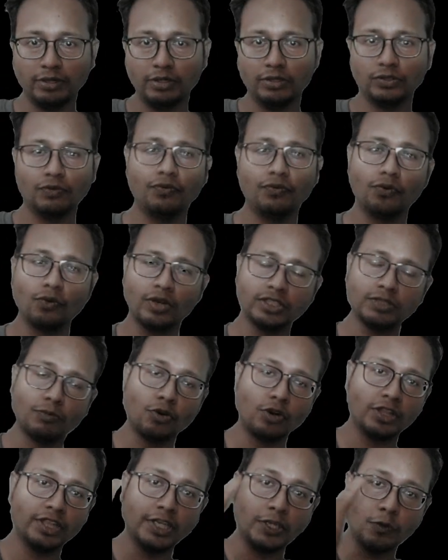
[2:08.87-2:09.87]
So focus more
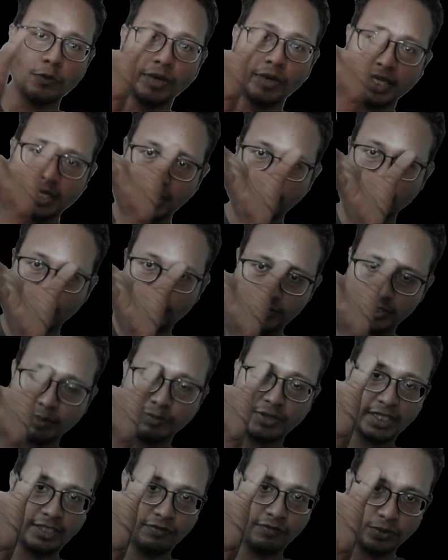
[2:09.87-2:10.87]
on the numerical
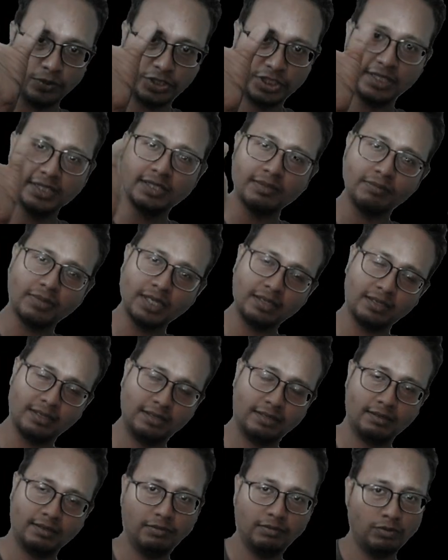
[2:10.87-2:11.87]
subjective questions, but
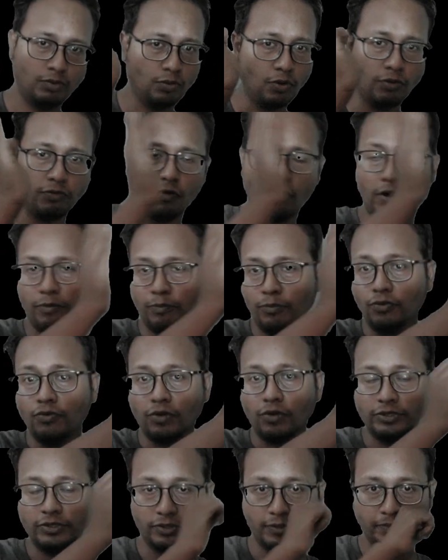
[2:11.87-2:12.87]
go for proof
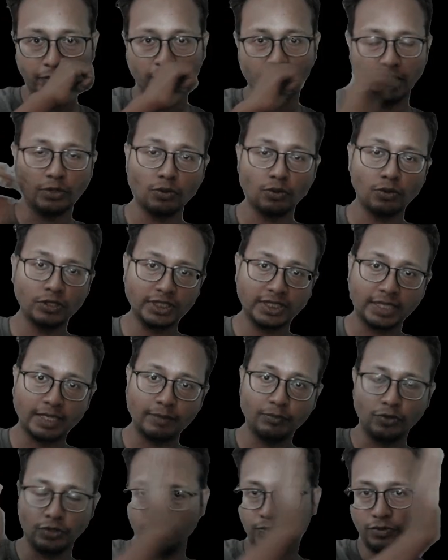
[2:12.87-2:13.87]
also. Okay, do not skip
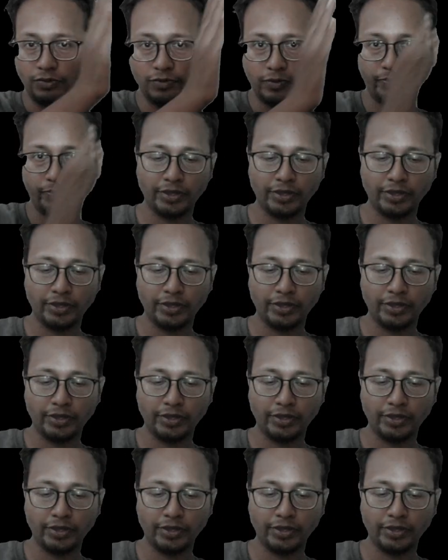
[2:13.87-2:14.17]
those proof.